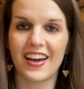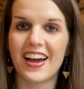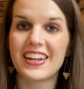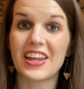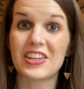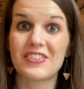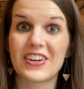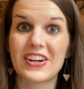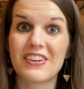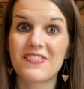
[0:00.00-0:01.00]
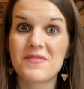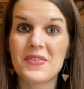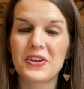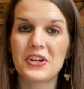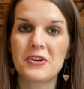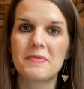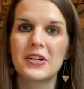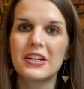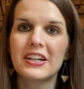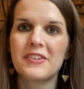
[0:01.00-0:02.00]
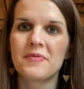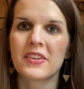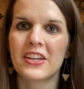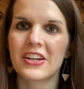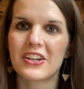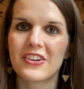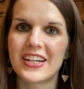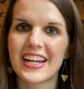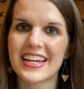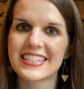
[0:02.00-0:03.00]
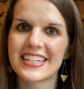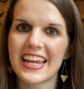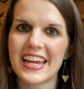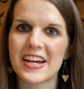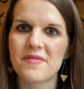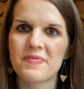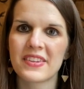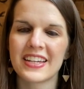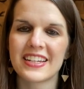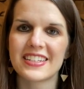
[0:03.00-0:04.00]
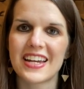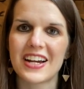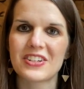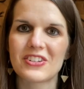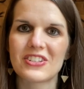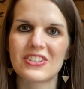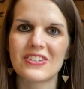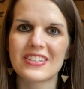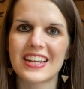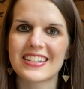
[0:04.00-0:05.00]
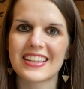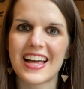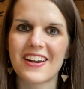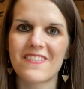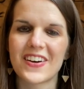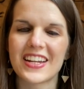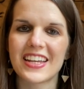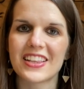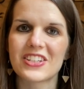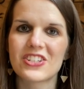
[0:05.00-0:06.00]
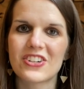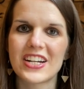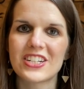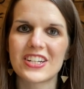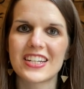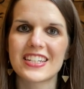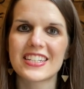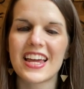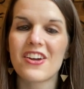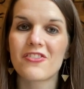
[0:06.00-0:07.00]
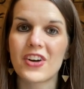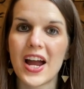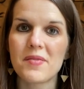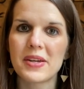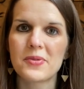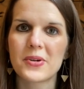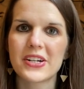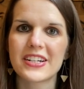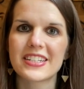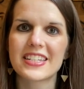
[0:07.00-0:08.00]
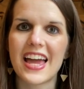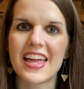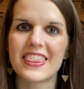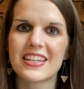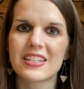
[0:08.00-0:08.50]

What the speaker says: Another very familiar book, Green Eggs and Ham. Dr. Seuss has a lot of fun illustrations, rhyming words, and